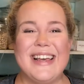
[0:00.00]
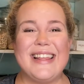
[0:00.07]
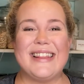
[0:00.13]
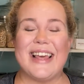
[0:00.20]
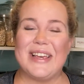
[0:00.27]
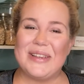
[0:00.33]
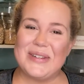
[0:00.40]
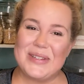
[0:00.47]

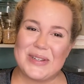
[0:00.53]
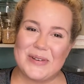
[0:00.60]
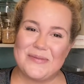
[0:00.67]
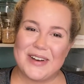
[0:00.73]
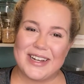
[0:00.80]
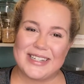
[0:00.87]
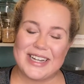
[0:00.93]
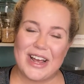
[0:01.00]
Thank you so
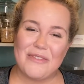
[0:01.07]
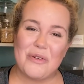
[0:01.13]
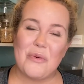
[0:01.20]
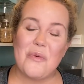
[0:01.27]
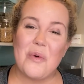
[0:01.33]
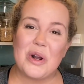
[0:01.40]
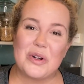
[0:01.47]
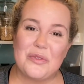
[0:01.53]
much. Have a
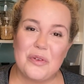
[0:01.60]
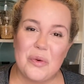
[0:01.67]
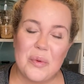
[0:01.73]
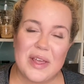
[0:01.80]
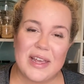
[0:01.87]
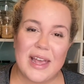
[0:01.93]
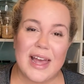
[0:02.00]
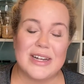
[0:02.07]
wonderful
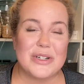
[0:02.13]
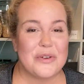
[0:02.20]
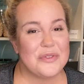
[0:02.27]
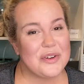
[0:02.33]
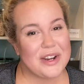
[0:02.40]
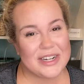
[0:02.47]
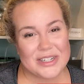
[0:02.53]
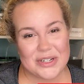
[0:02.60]
week and don't
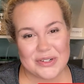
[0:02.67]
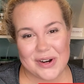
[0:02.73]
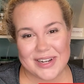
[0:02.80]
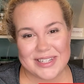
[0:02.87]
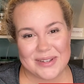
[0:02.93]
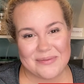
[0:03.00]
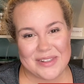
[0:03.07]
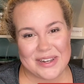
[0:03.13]
forget to try
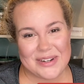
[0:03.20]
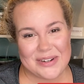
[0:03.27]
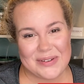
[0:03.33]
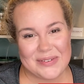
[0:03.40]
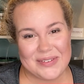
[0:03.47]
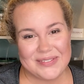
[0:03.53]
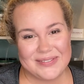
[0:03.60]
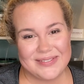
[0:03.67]
something
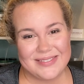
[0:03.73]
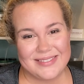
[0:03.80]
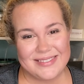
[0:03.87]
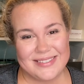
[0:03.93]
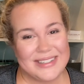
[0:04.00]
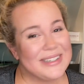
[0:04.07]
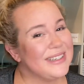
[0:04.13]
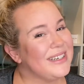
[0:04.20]

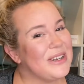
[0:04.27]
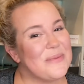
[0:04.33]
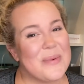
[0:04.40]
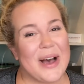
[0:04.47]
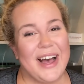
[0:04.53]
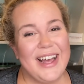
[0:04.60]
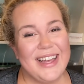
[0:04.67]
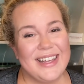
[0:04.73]
new.
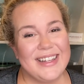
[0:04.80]
Goodbye.